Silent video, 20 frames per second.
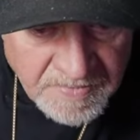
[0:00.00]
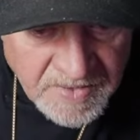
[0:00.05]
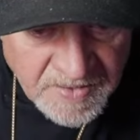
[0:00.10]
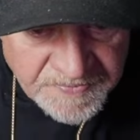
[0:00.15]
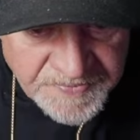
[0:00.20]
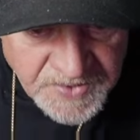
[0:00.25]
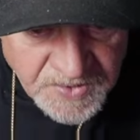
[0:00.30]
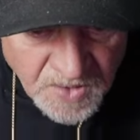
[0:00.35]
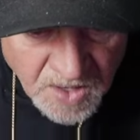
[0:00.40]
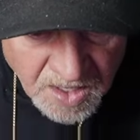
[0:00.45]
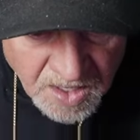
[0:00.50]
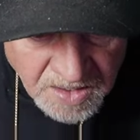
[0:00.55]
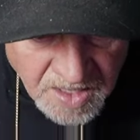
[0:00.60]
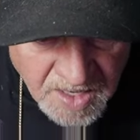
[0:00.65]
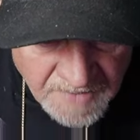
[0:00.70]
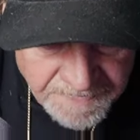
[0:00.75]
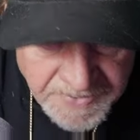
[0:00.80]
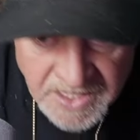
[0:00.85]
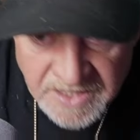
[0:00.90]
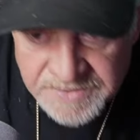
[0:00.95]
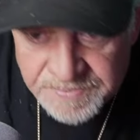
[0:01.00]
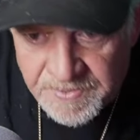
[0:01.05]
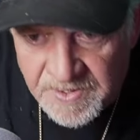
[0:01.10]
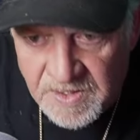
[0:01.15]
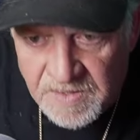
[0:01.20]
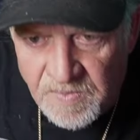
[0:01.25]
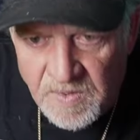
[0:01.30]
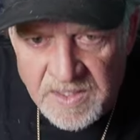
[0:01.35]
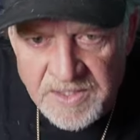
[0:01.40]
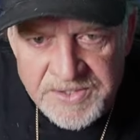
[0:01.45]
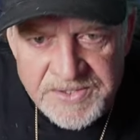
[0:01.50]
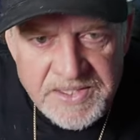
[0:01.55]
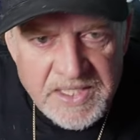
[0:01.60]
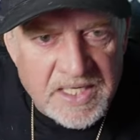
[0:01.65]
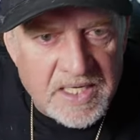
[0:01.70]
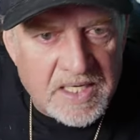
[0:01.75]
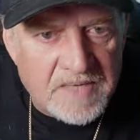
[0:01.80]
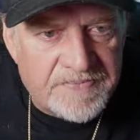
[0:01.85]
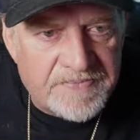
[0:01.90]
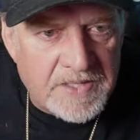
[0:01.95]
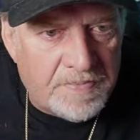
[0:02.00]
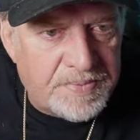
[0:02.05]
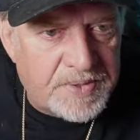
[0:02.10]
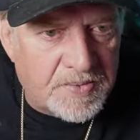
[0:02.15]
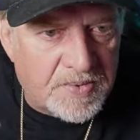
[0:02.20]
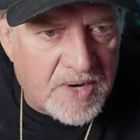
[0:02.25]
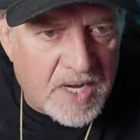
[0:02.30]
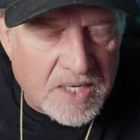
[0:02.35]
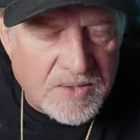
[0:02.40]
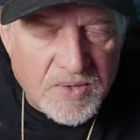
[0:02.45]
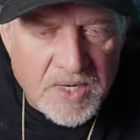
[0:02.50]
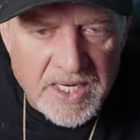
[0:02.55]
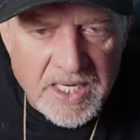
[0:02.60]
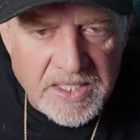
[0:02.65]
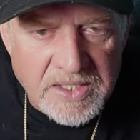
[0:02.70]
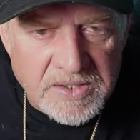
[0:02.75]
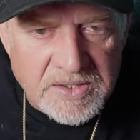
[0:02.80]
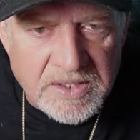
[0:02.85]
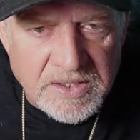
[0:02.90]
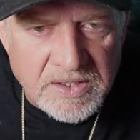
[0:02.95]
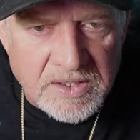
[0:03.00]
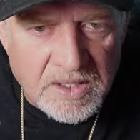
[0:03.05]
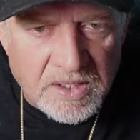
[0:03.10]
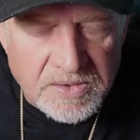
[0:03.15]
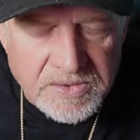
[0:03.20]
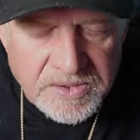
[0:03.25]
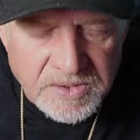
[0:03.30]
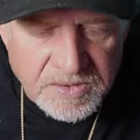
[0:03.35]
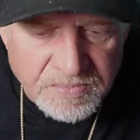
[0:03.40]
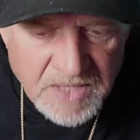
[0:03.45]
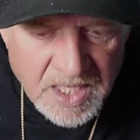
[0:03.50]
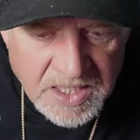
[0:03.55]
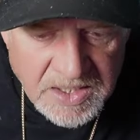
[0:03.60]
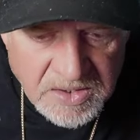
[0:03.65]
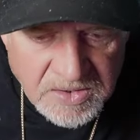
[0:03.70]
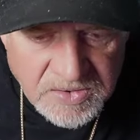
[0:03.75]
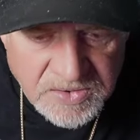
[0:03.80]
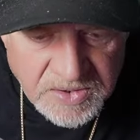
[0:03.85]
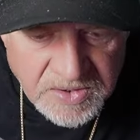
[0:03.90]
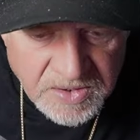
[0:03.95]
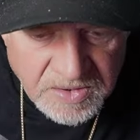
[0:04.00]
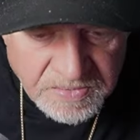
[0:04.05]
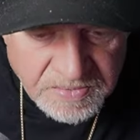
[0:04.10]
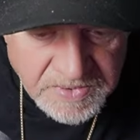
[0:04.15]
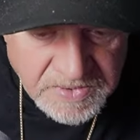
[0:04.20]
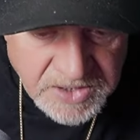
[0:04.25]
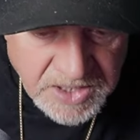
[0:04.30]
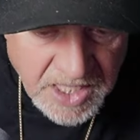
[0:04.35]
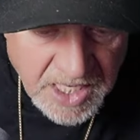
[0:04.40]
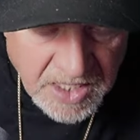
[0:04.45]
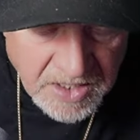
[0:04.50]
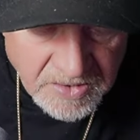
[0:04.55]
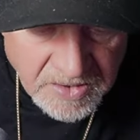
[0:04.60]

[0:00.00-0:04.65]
you all on Facebook want to see it flipped the right way, you can go to my YouTube channel,